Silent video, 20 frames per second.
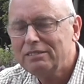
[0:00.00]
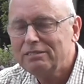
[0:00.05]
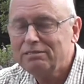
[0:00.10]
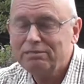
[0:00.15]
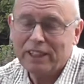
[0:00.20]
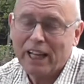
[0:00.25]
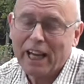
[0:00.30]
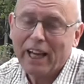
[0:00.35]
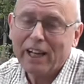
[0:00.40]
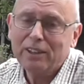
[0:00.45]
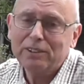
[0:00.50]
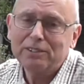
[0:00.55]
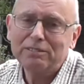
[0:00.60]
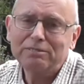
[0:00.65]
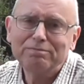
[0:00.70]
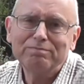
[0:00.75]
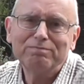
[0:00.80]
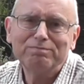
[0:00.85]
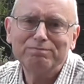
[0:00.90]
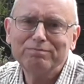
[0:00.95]
Now,
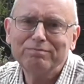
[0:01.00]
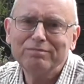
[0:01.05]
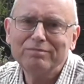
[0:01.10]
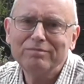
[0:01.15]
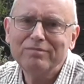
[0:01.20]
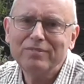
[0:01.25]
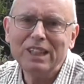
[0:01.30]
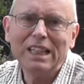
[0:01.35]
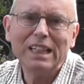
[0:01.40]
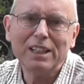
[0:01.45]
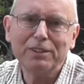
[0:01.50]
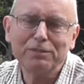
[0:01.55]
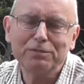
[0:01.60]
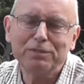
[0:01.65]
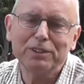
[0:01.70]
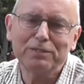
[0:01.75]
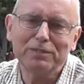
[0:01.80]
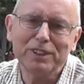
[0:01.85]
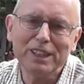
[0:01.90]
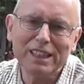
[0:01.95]
nearly
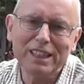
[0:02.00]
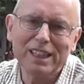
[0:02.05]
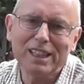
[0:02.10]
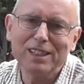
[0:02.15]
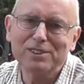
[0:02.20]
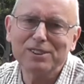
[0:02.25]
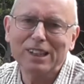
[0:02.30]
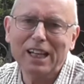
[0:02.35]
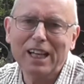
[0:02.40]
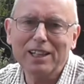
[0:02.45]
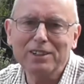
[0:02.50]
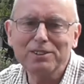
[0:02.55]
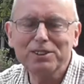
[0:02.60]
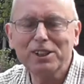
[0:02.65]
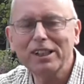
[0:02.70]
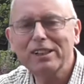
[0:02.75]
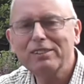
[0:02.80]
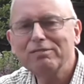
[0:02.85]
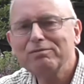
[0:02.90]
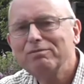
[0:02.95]
50 years
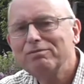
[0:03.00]
later,